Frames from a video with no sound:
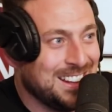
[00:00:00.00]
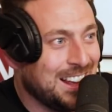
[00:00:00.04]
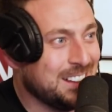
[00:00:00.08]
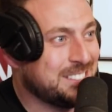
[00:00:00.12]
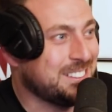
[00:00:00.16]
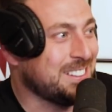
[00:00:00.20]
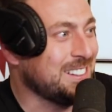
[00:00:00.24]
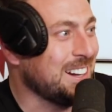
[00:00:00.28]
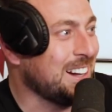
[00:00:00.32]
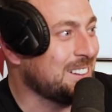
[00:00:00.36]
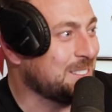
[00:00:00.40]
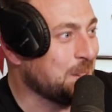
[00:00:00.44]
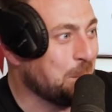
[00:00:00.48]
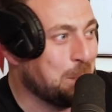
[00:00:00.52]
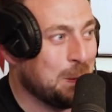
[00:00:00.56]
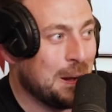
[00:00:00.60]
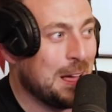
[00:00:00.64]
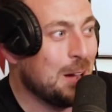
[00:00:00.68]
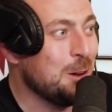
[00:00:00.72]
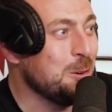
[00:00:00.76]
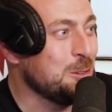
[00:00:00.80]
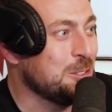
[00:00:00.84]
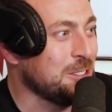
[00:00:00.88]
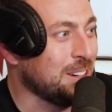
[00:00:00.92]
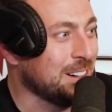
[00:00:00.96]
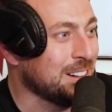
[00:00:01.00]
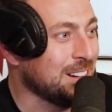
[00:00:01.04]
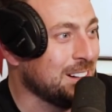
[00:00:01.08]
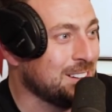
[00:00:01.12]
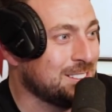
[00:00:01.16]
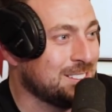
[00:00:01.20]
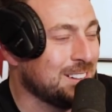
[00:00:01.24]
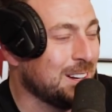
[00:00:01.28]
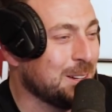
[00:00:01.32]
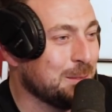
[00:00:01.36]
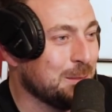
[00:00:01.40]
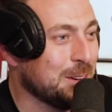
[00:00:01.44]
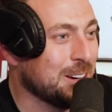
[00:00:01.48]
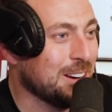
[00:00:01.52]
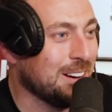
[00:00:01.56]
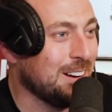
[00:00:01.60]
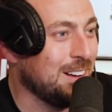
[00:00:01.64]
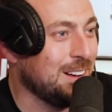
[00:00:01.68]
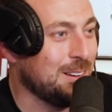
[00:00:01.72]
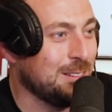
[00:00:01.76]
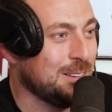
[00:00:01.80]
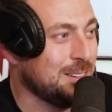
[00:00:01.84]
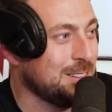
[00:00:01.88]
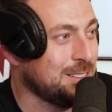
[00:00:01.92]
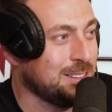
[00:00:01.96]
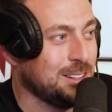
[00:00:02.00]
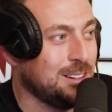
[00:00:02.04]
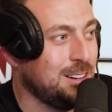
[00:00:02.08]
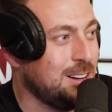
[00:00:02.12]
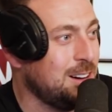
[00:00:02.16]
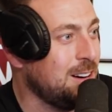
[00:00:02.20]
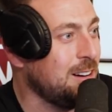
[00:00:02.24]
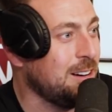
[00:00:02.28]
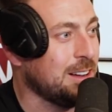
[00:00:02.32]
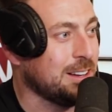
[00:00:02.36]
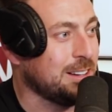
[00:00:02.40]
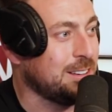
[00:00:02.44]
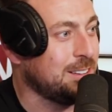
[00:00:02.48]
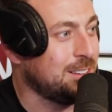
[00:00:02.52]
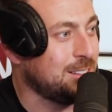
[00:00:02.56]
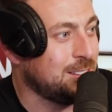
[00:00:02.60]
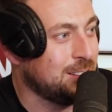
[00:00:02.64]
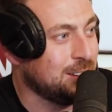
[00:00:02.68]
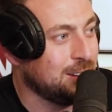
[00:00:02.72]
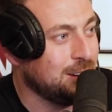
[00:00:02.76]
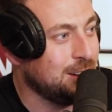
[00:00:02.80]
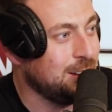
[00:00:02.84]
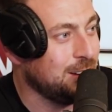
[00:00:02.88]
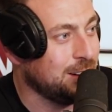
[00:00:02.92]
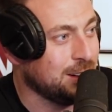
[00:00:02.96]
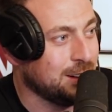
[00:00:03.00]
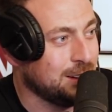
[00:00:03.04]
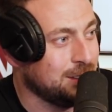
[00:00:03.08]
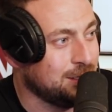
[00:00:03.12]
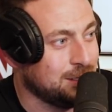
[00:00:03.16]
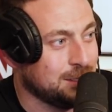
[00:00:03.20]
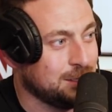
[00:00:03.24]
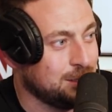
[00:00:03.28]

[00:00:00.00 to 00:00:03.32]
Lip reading: That's a plough, Johnny. That's like I was like, all right. Oh yeah.